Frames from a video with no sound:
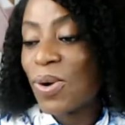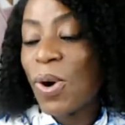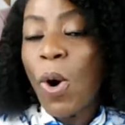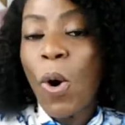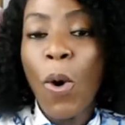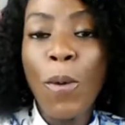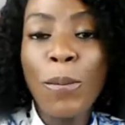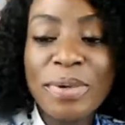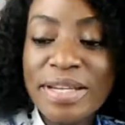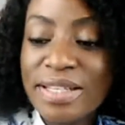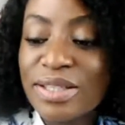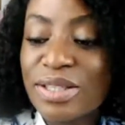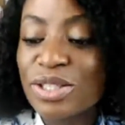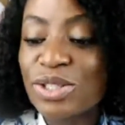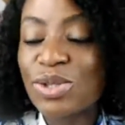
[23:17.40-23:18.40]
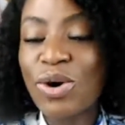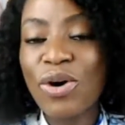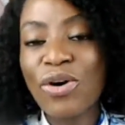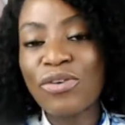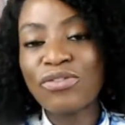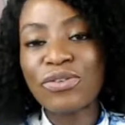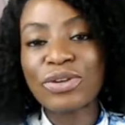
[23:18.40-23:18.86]
opening the
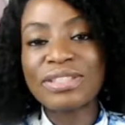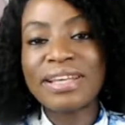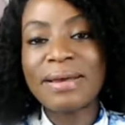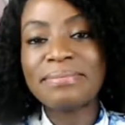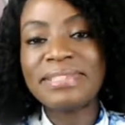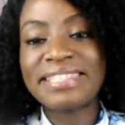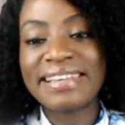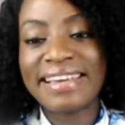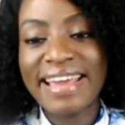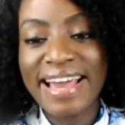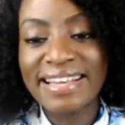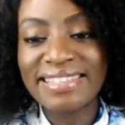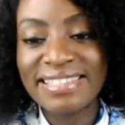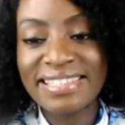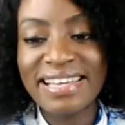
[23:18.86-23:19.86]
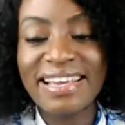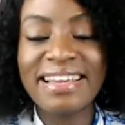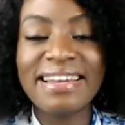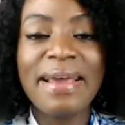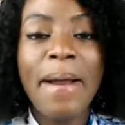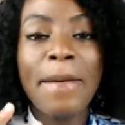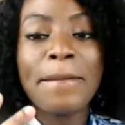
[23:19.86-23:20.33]
door for them to get
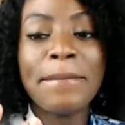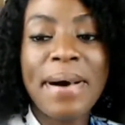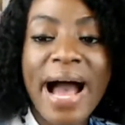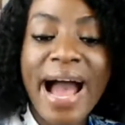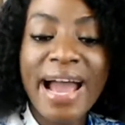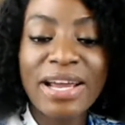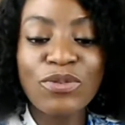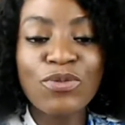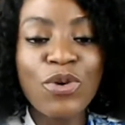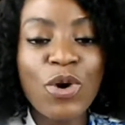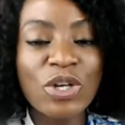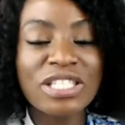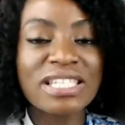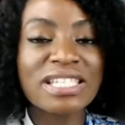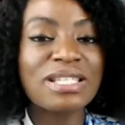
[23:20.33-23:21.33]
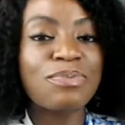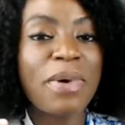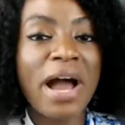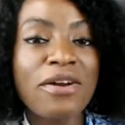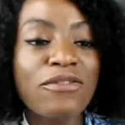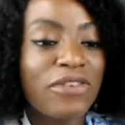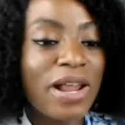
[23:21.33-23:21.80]
in, buying roses,
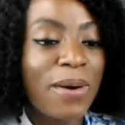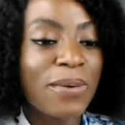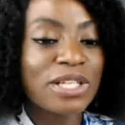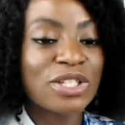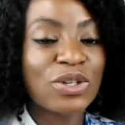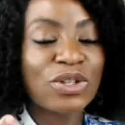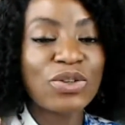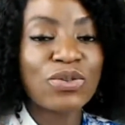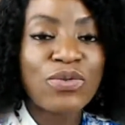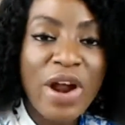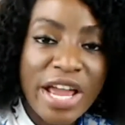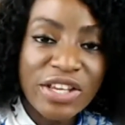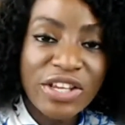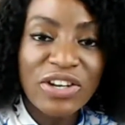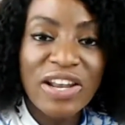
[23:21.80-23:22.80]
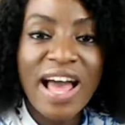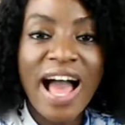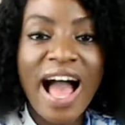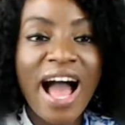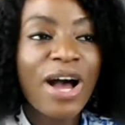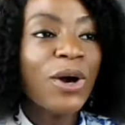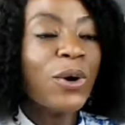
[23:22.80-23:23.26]
buying flowers on the
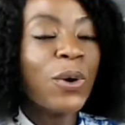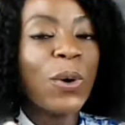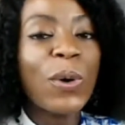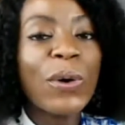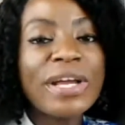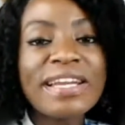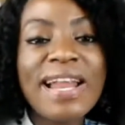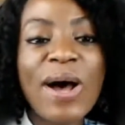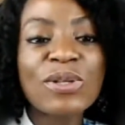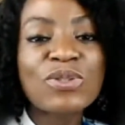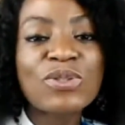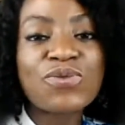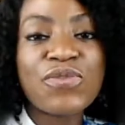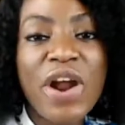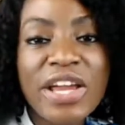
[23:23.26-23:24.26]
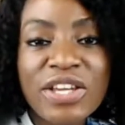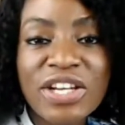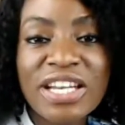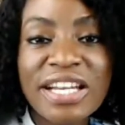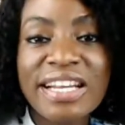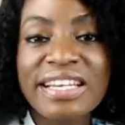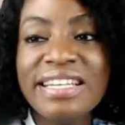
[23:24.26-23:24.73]
regular, going out
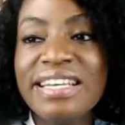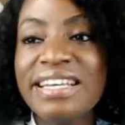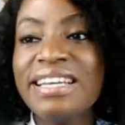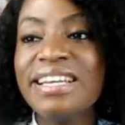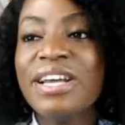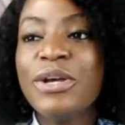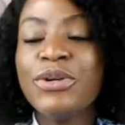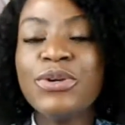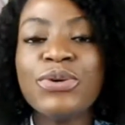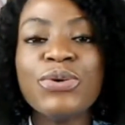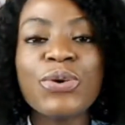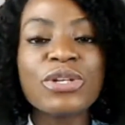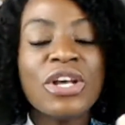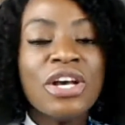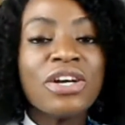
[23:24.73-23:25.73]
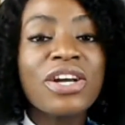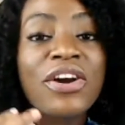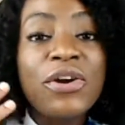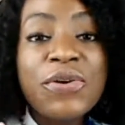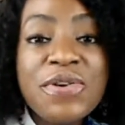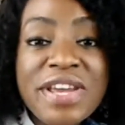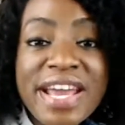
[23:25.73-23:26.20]
regularly,
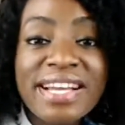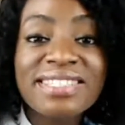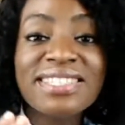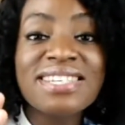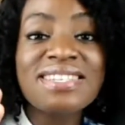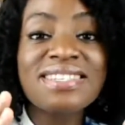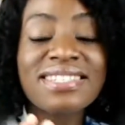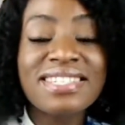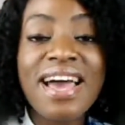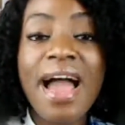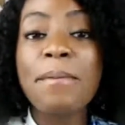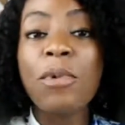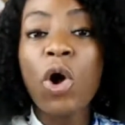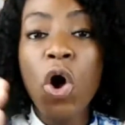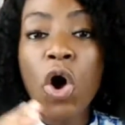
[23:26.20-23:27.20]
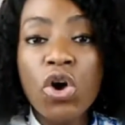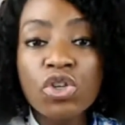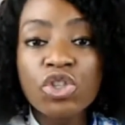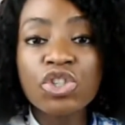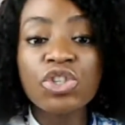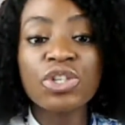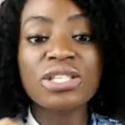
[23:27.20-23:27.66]
creating time
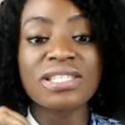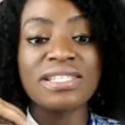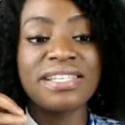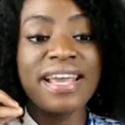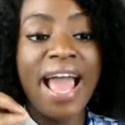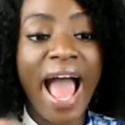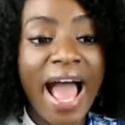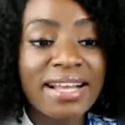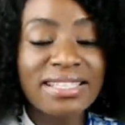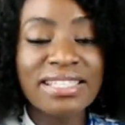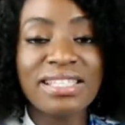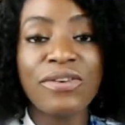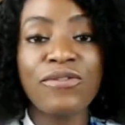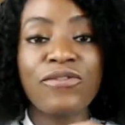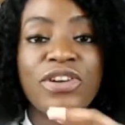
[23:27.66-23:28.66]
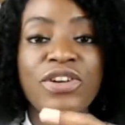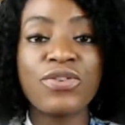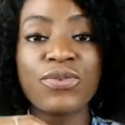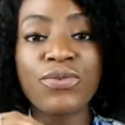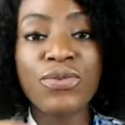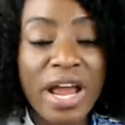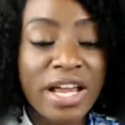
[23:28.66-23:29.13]
consciously, actively,
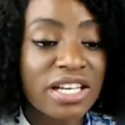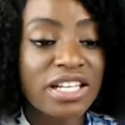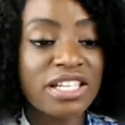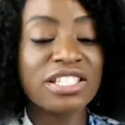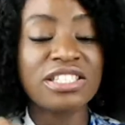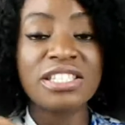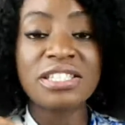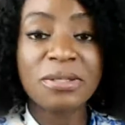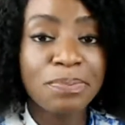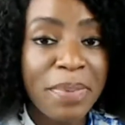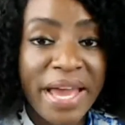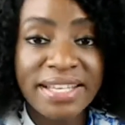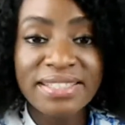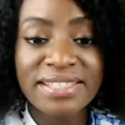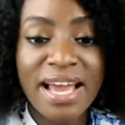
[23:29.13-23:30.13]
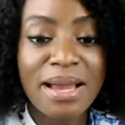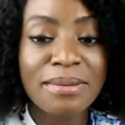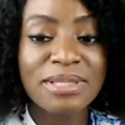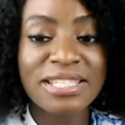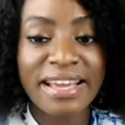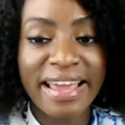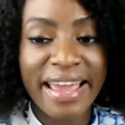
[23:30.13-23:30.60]
regularly to spend time
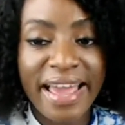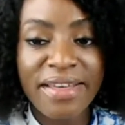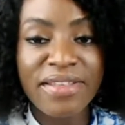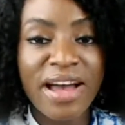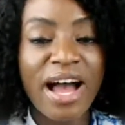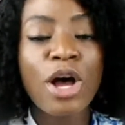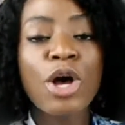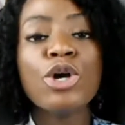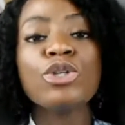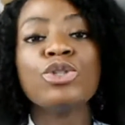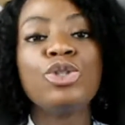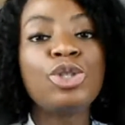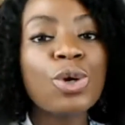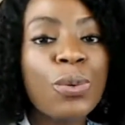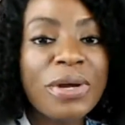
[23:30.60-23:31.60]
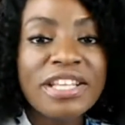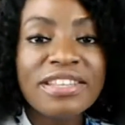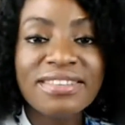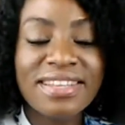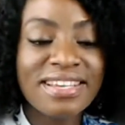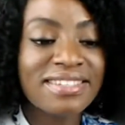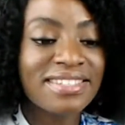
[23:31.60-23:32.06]
together, doing
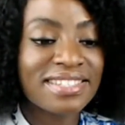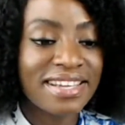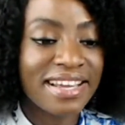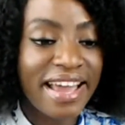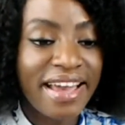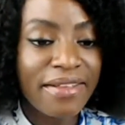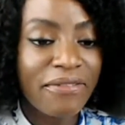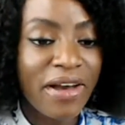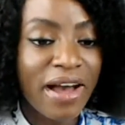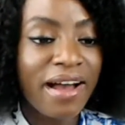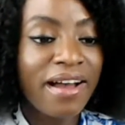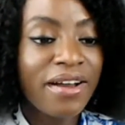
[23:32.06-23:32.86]
things together,